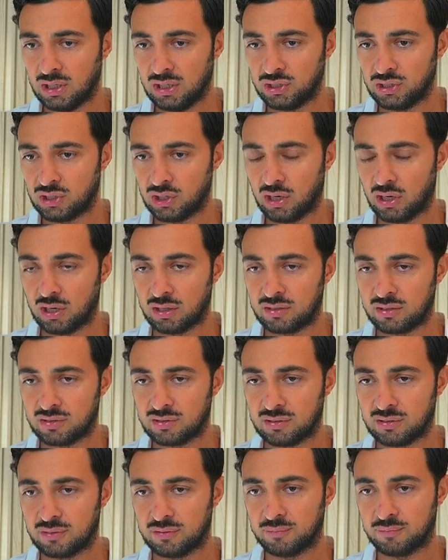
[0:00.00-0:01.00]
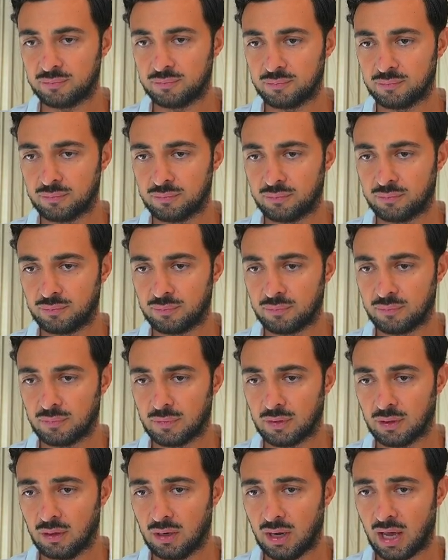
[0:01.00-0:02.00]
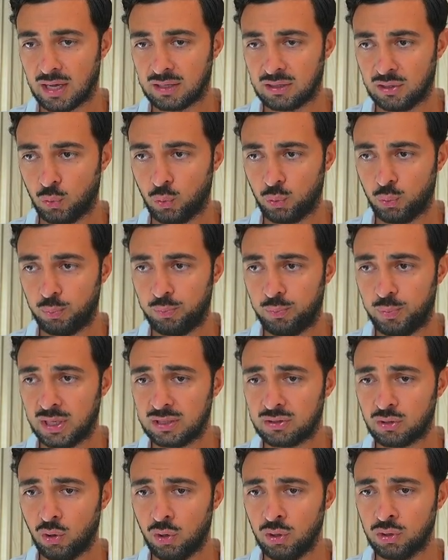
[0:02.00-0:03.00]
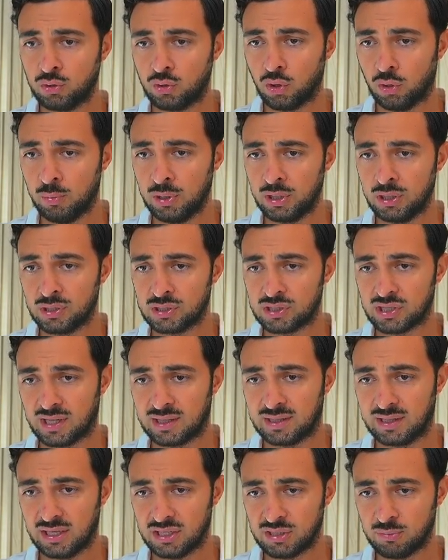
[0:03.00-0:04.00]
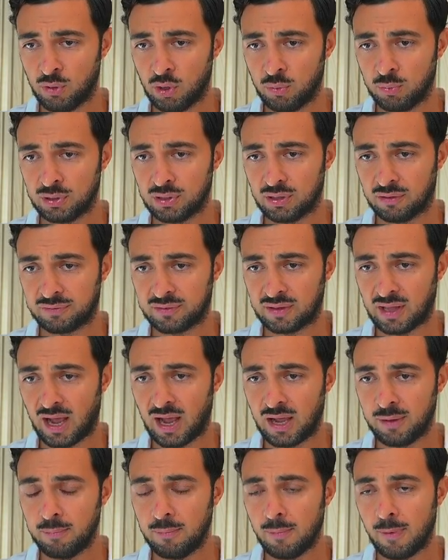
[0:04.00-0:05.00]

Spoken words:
chart. Like the Bitcoin dominance at this moment of time,